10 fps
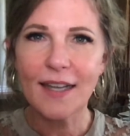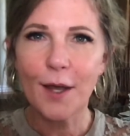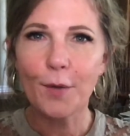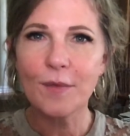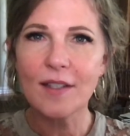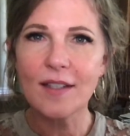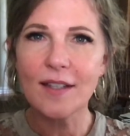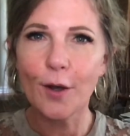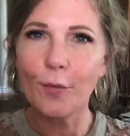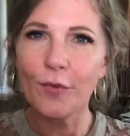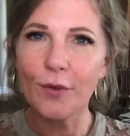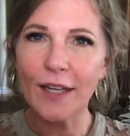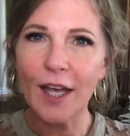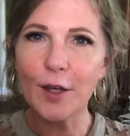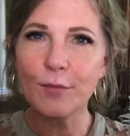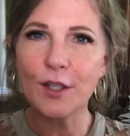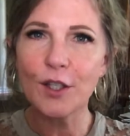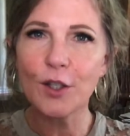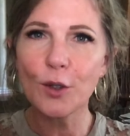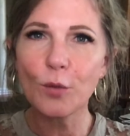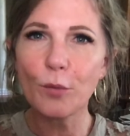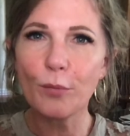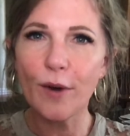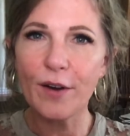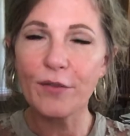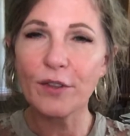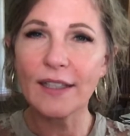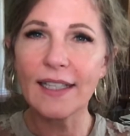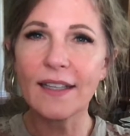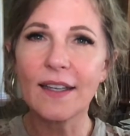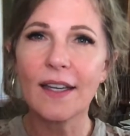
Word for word: I hope this is helpful and I hope that you will prayerfully